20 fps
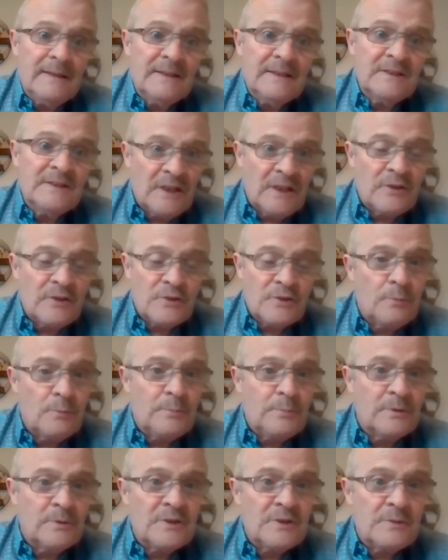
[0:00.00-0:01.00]
Set us
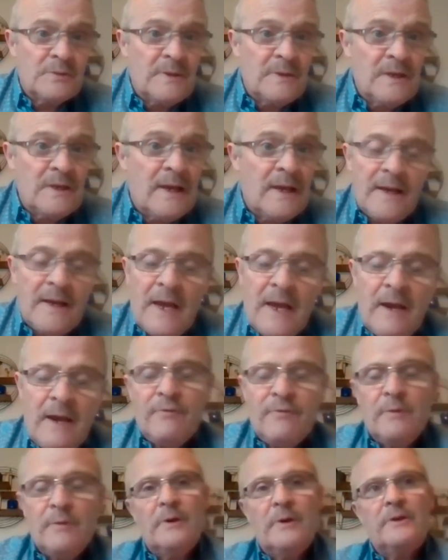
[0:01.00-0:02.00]
up with this PA, and
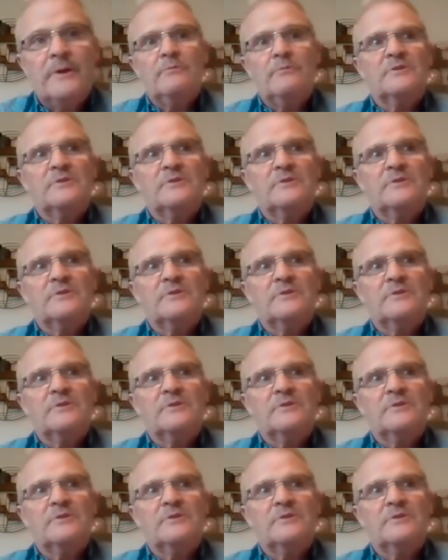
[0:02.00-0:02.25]
everybody was